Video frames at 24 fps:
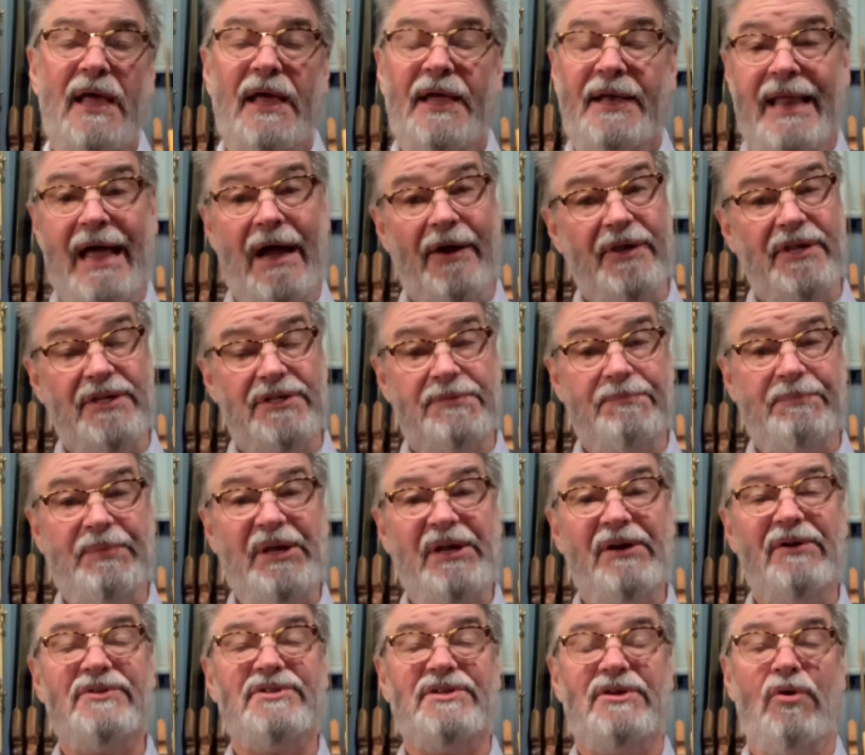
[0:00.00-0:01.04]
Now, his
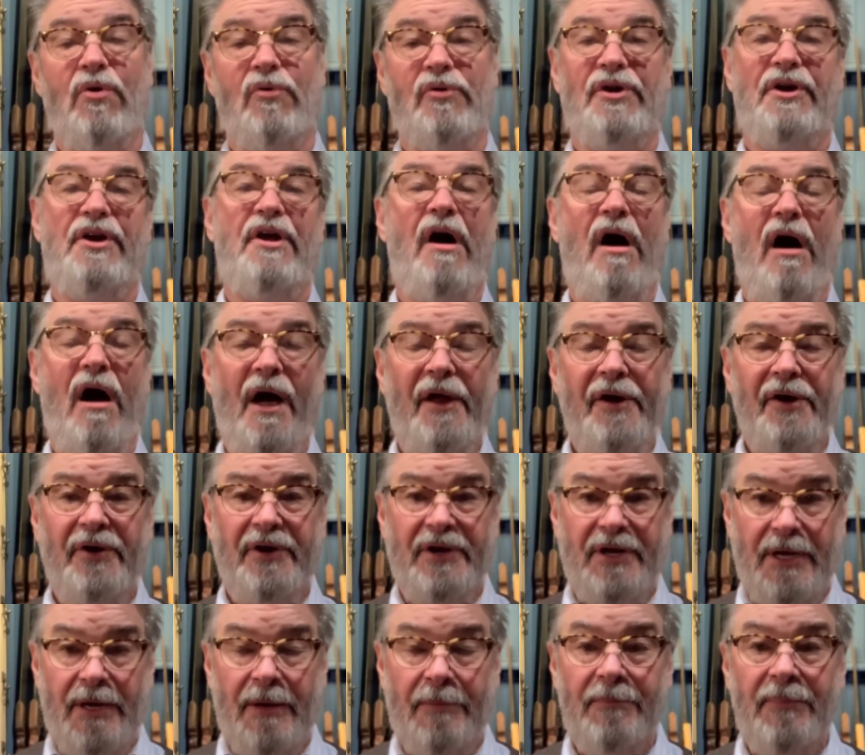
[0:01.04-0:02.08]
peers, in order to honor
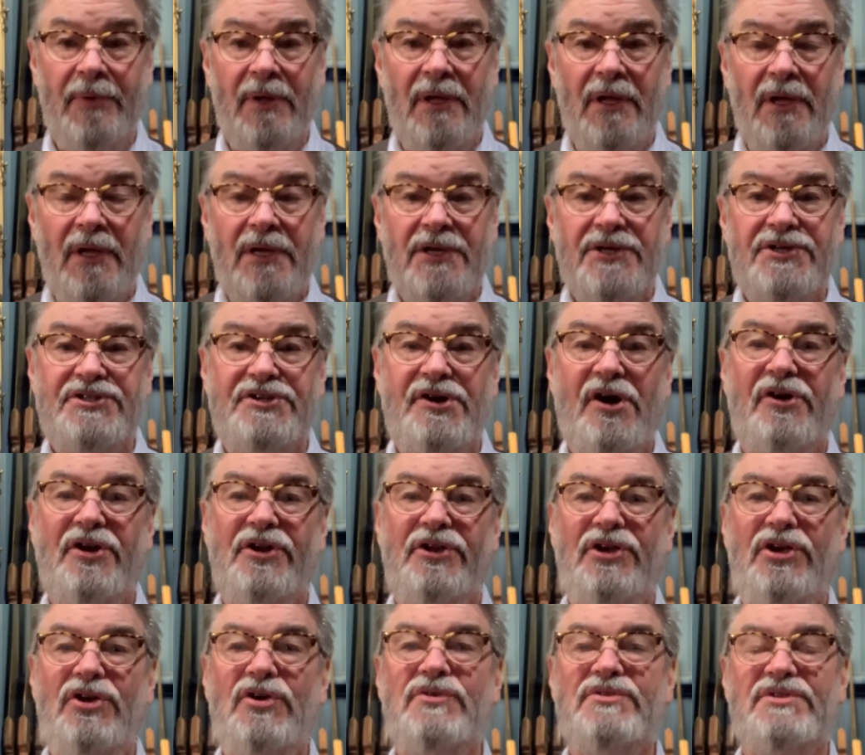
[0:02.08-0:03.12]
him, started
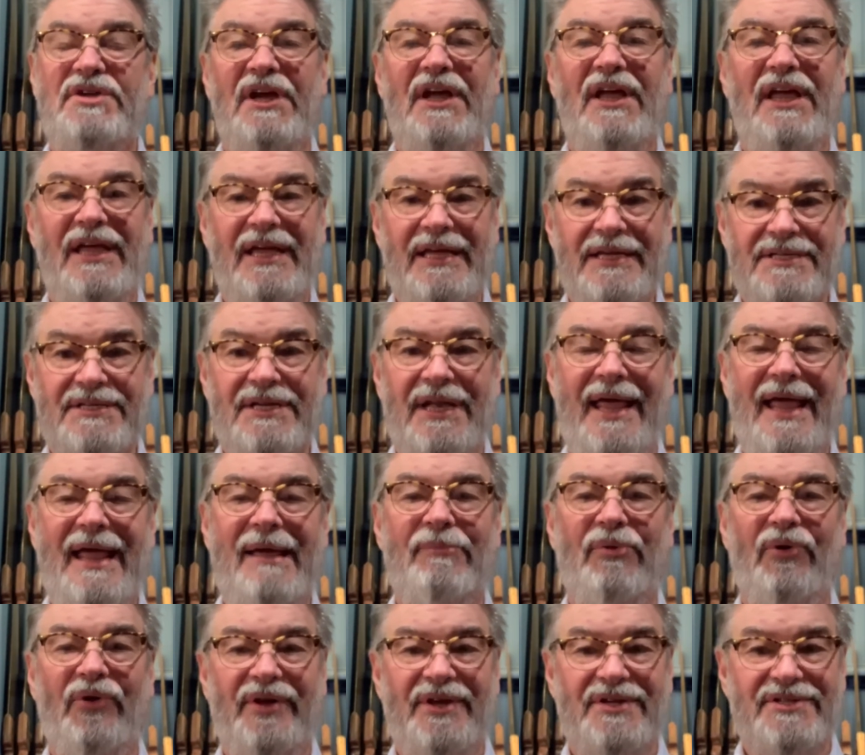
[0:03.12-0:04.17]
using his
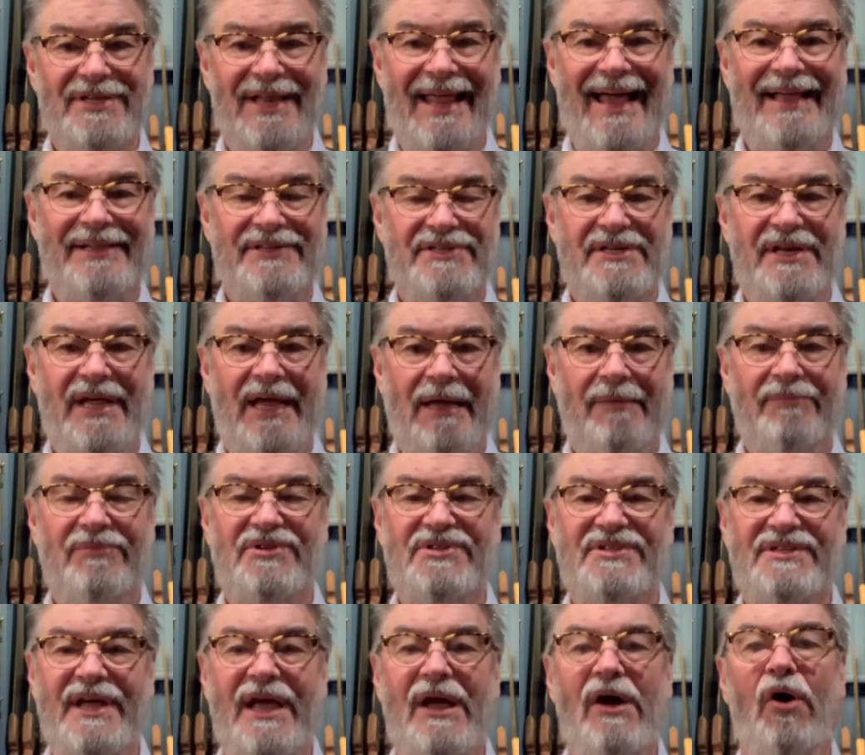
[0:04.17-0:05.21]
label, his last name, to
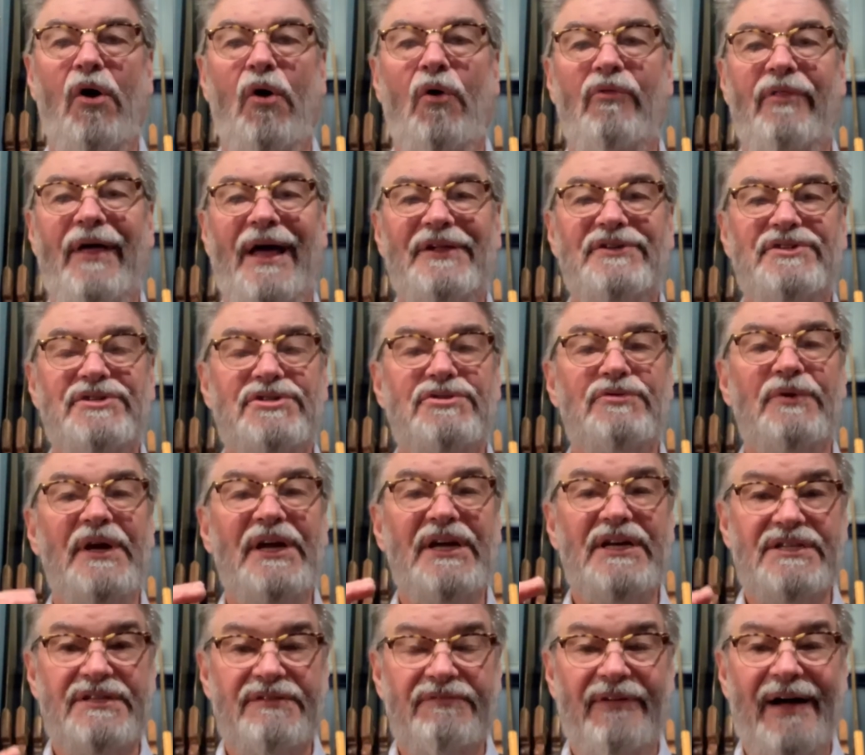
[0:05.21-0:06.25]
say, oh, that string
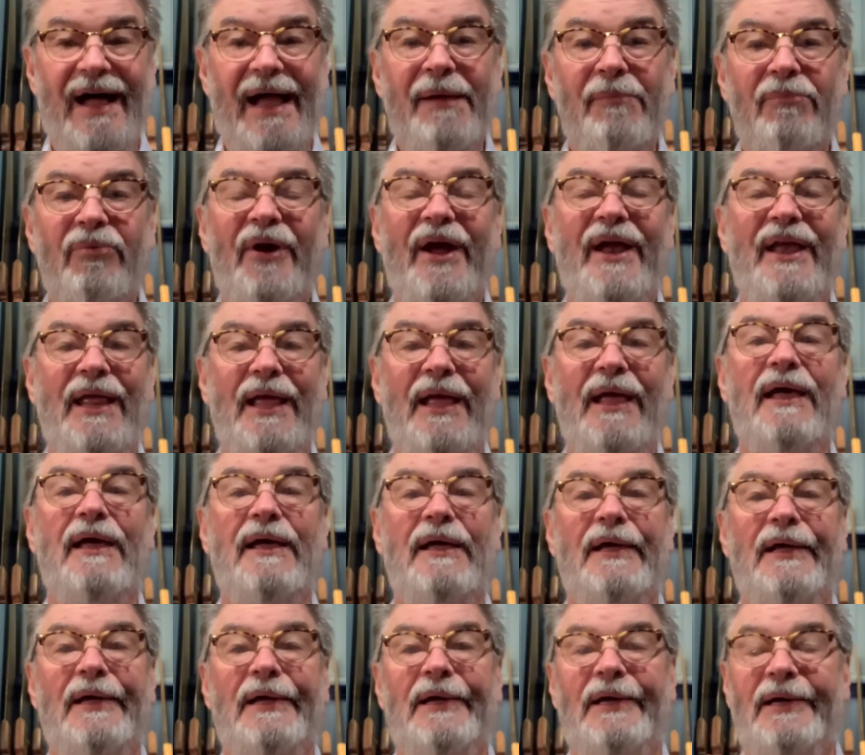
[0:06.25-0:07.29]
is vibrating
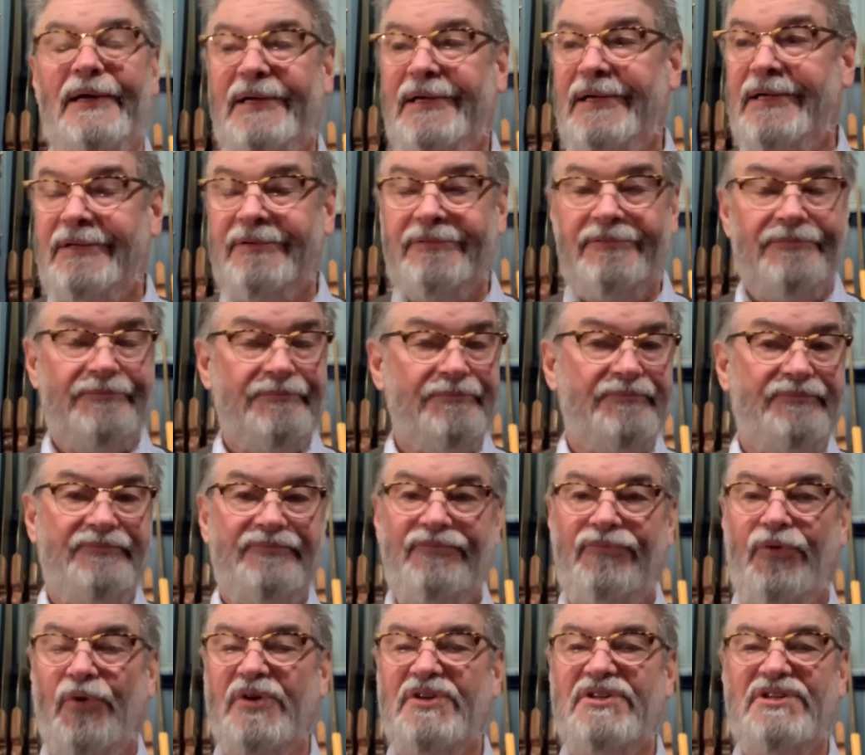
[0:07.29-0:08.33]

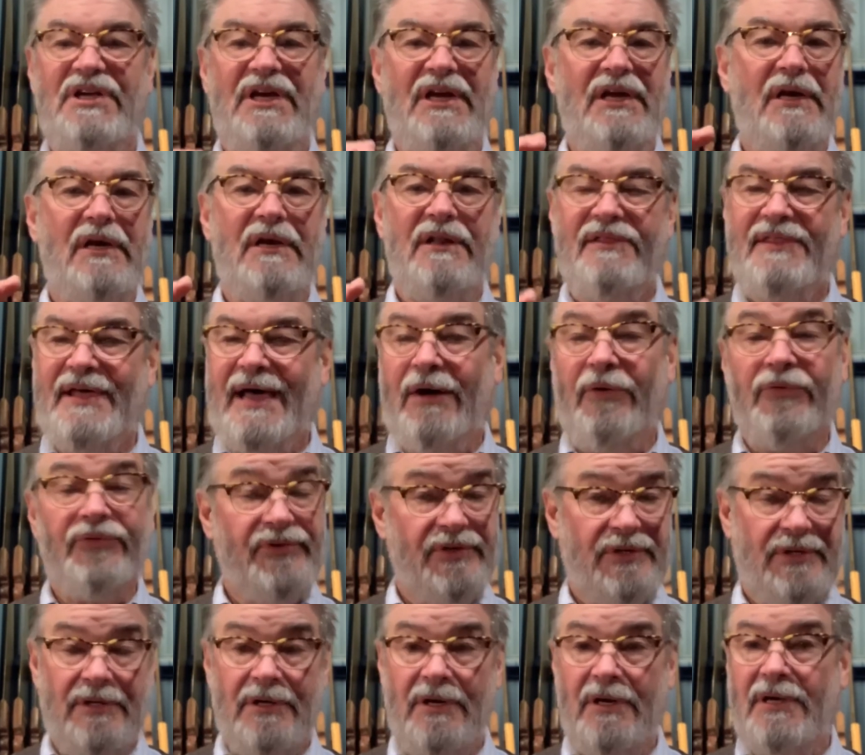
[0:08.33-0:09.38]

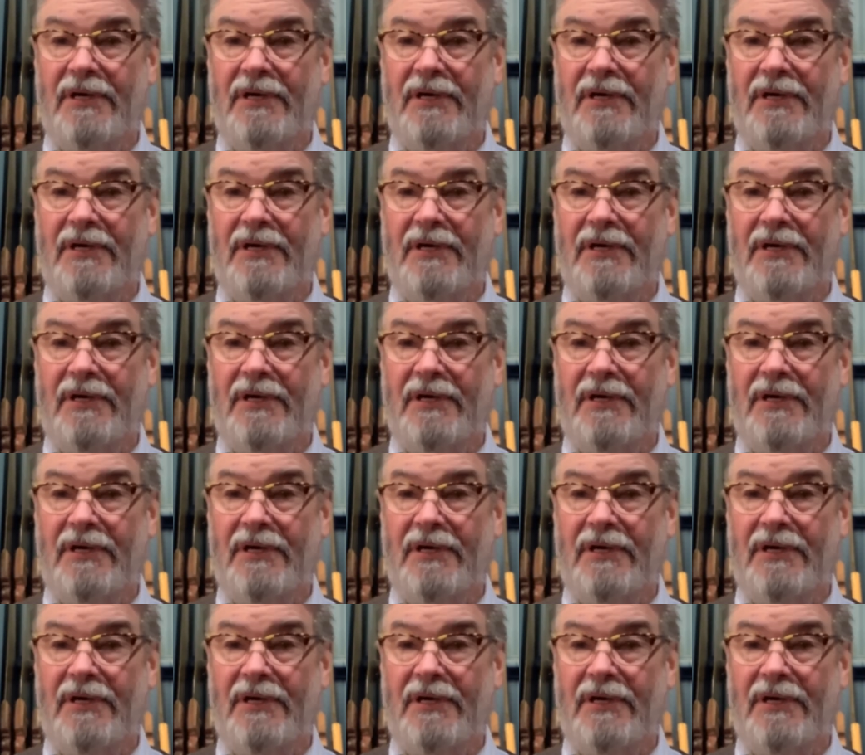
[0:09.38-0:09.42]
14,000